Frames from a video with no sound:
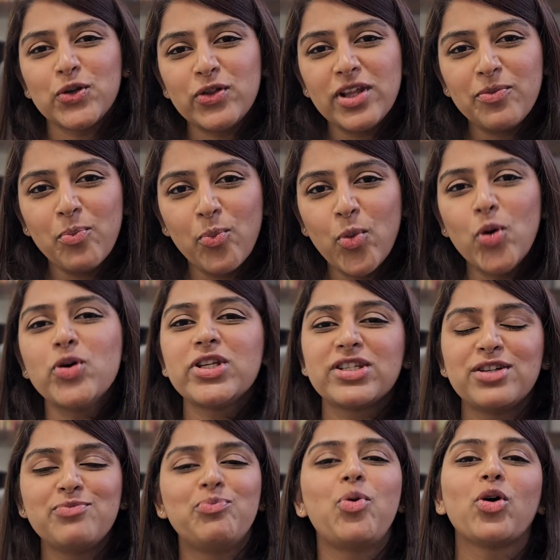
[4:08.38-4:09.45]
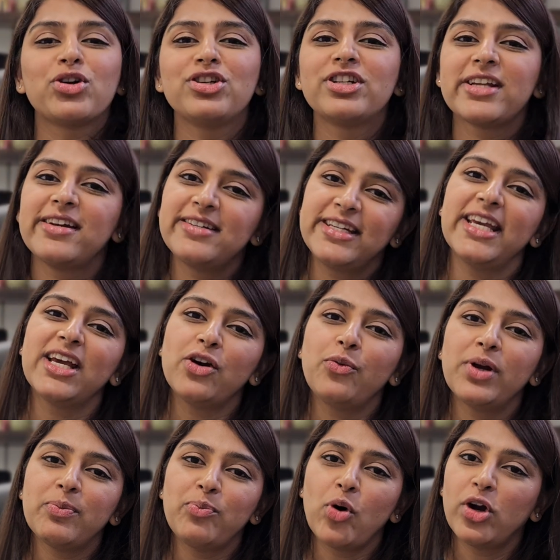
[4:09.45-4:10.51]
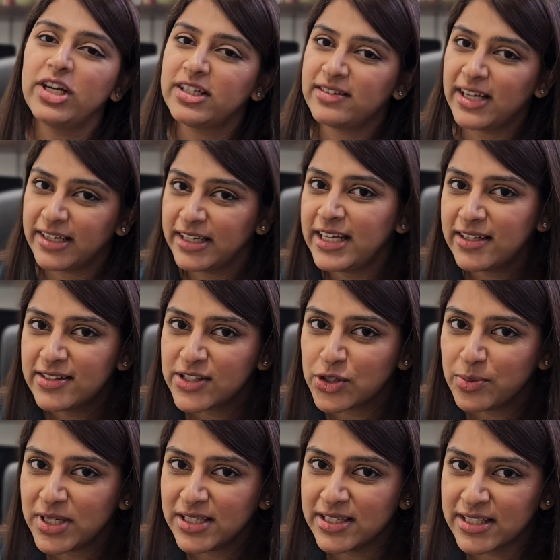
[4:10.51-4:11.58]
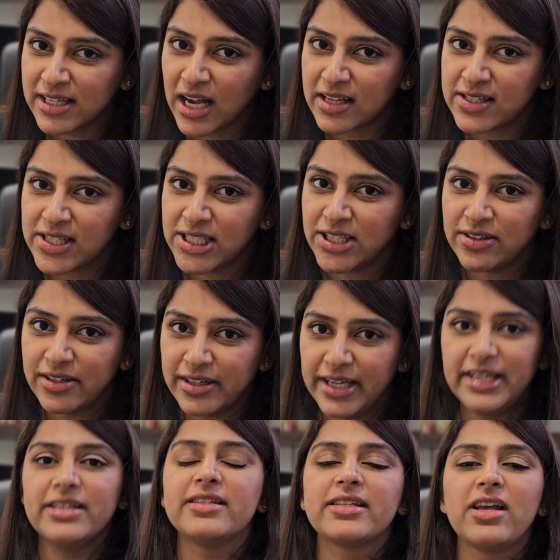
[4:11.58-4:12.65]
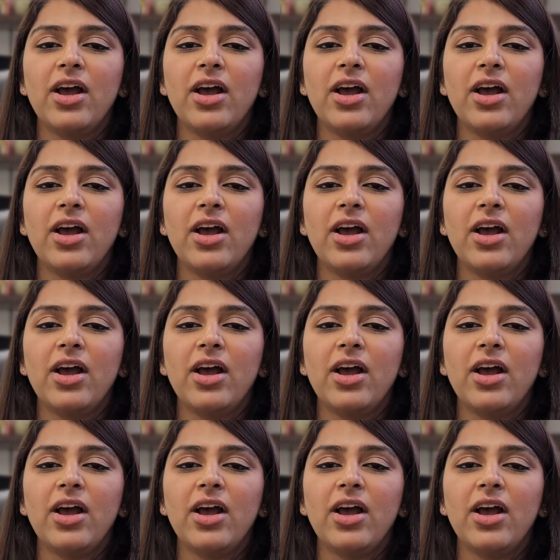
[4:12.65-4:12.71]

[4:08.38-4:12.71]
the most important and takeaway point that needs to be discussed here is